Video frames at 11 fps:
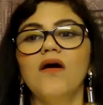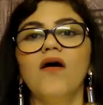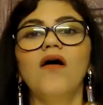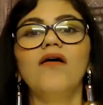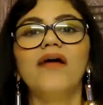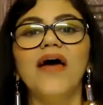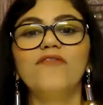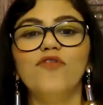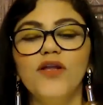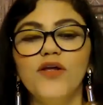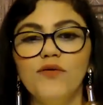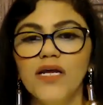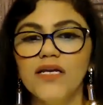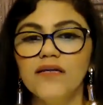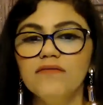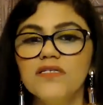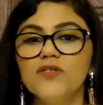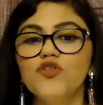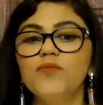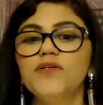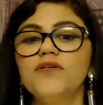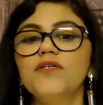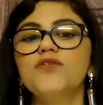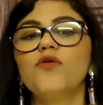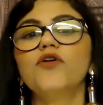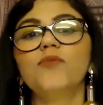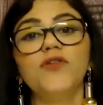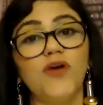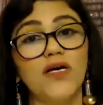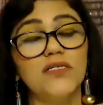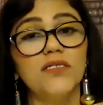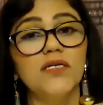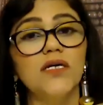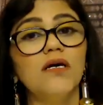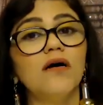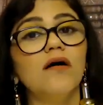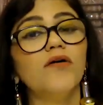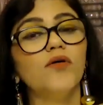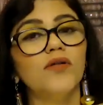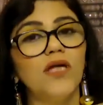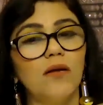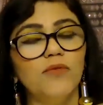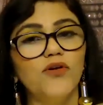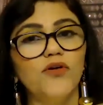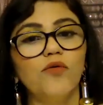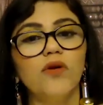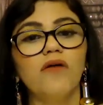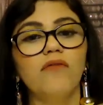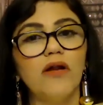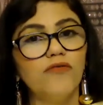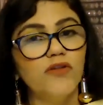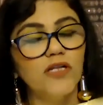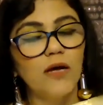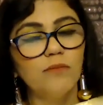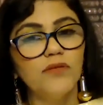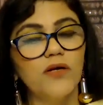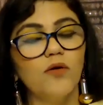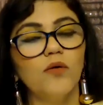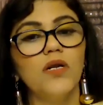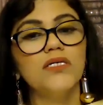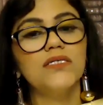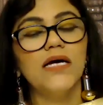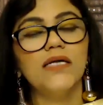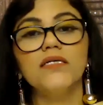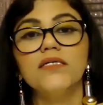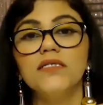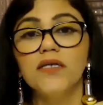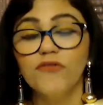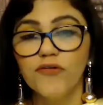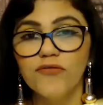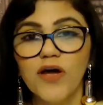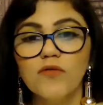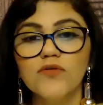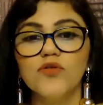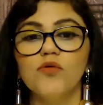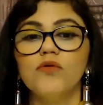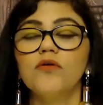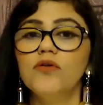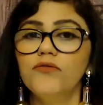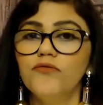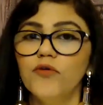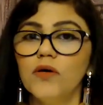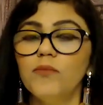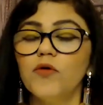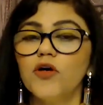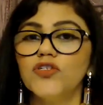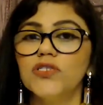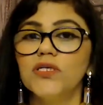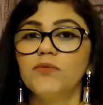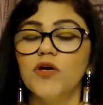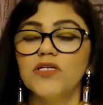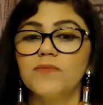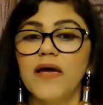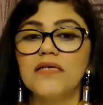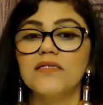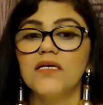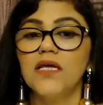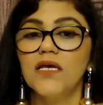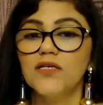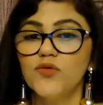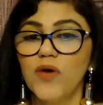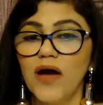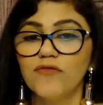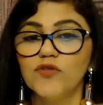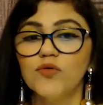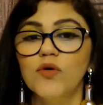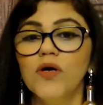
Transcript: All right, for Leo natives, Jupiter is going to be transiting your Dharma Trikona, one of the Dharma Trikonas, that is the 5th house zone. Good for progeny prospects in case you have to